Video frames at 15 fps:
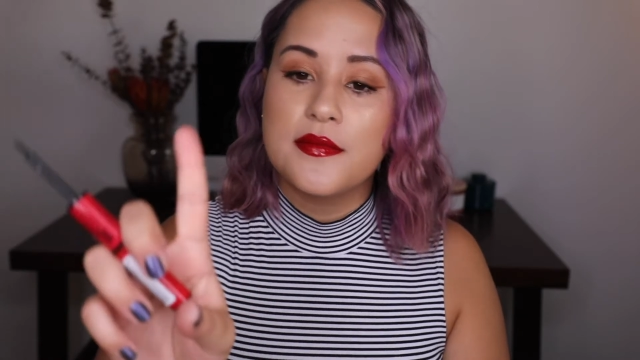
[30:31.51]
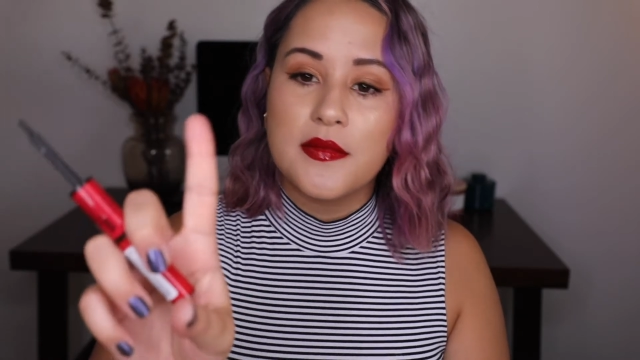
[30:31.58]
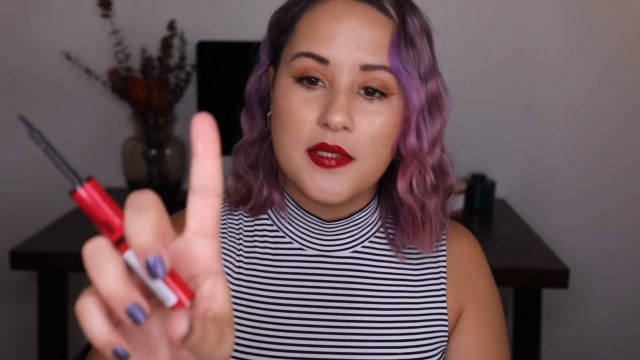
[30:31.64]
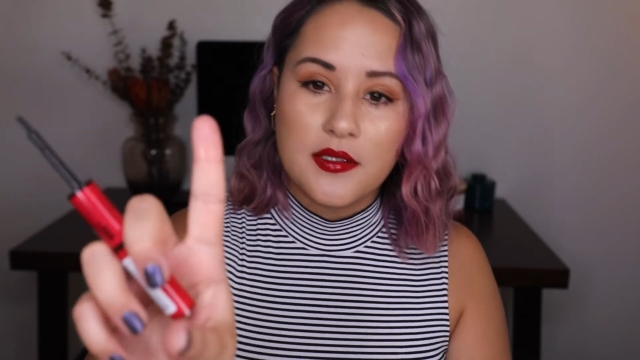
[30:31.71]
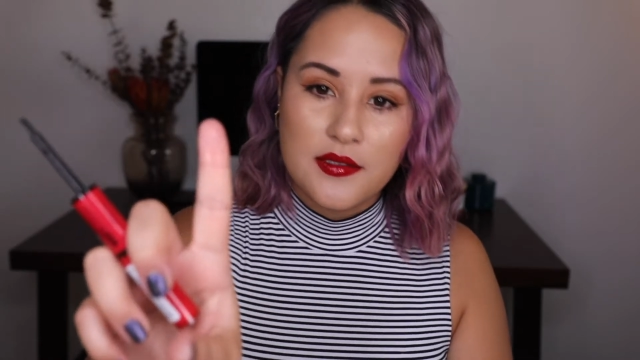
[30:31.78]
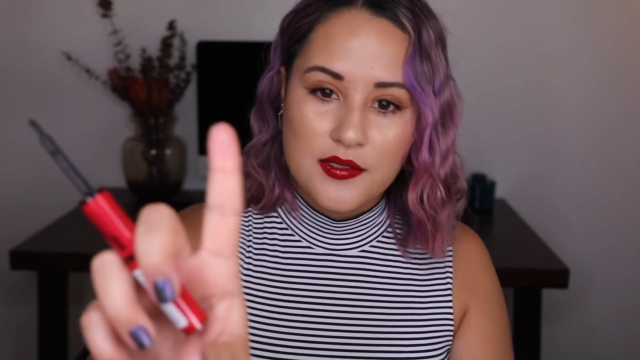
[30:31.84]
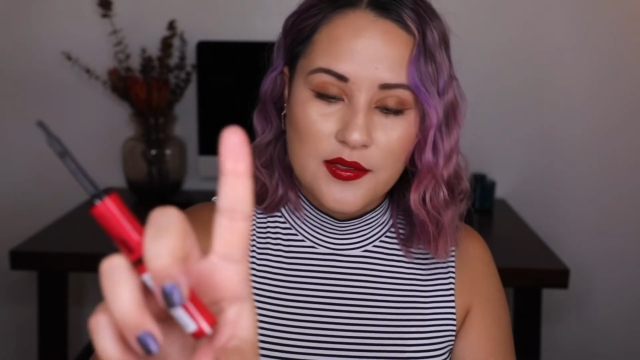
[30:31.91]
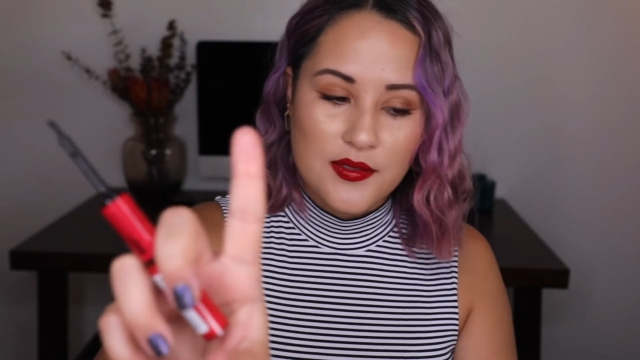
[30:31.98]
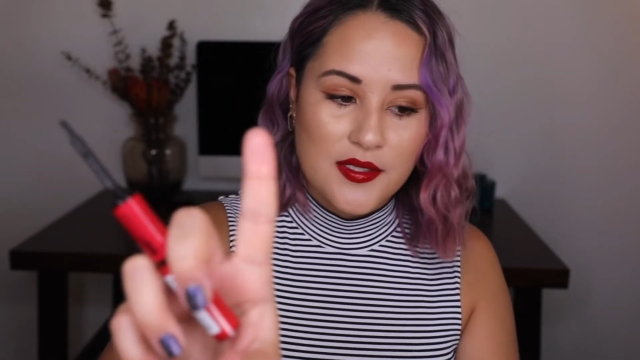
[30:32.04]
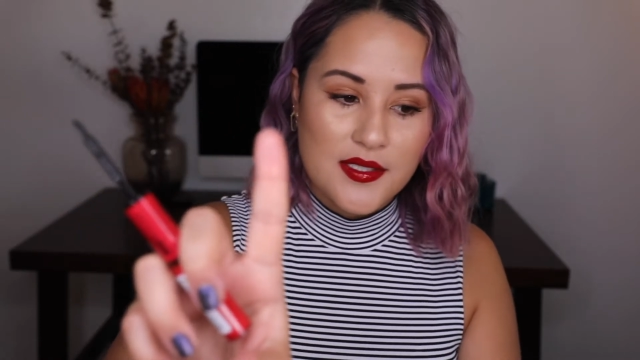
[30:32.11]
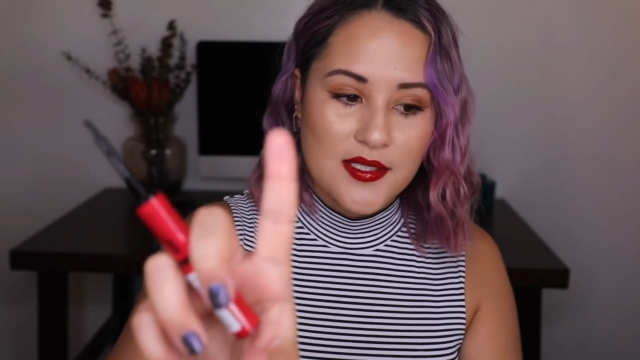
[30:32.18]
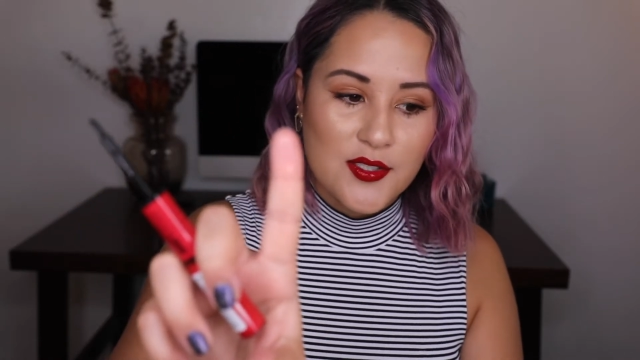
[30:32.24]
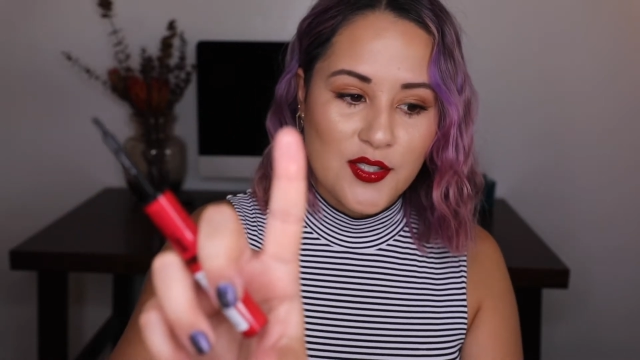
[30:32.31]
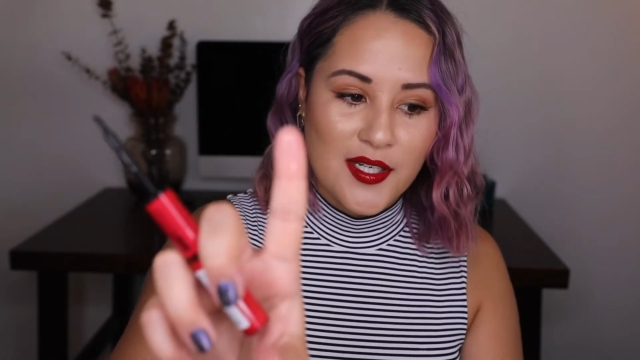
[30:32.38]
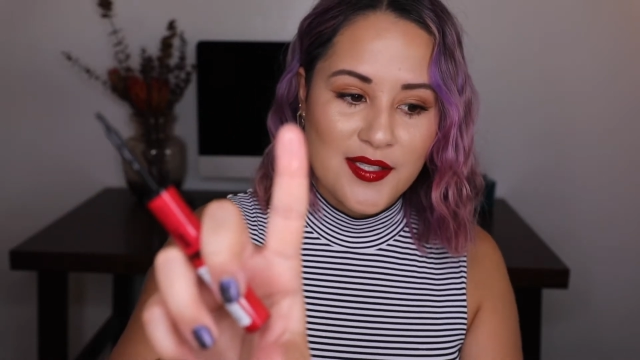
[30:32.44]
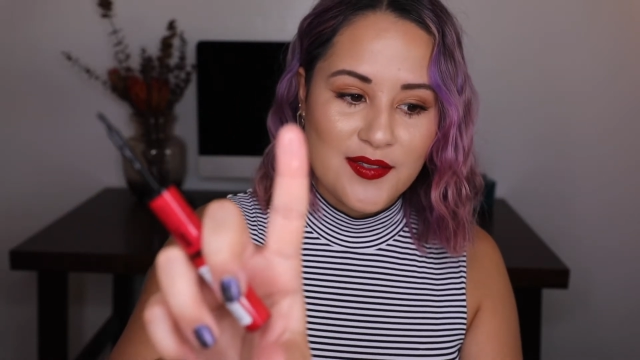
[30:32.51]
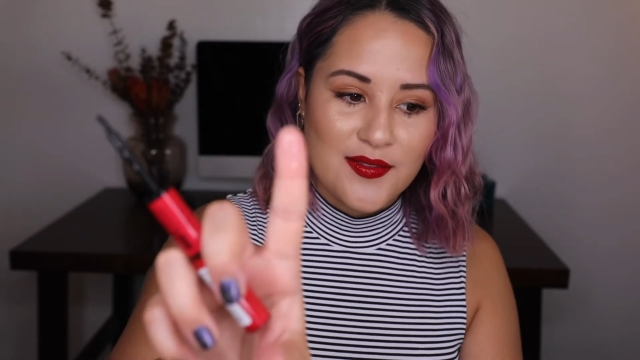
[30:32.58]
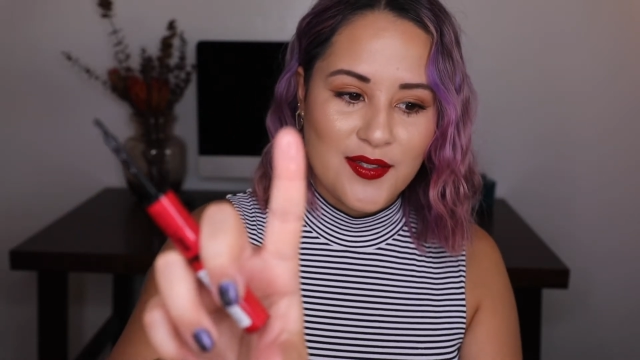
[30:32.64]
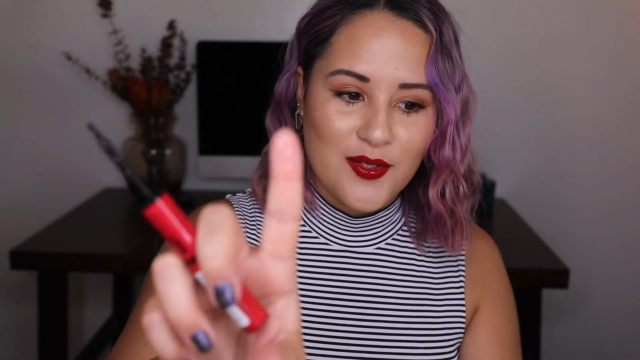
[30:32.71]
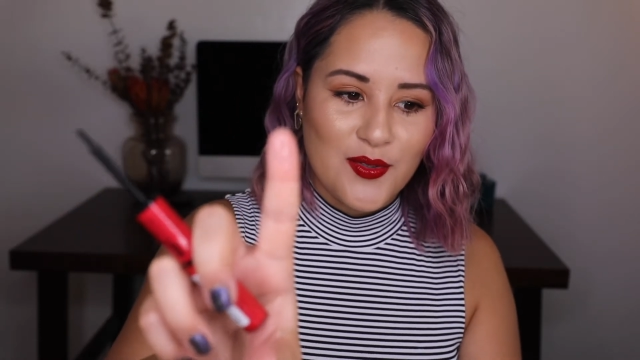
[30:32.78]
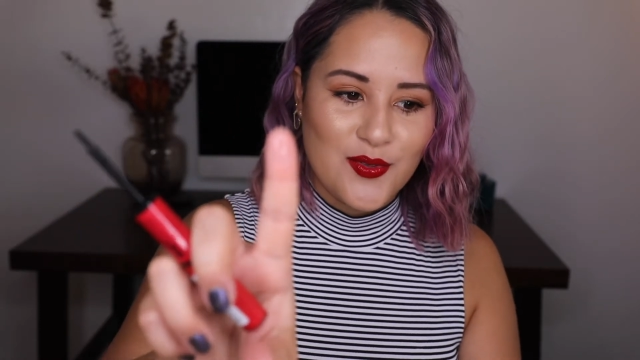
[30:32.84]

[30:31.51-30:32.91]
It also doesn't transfer.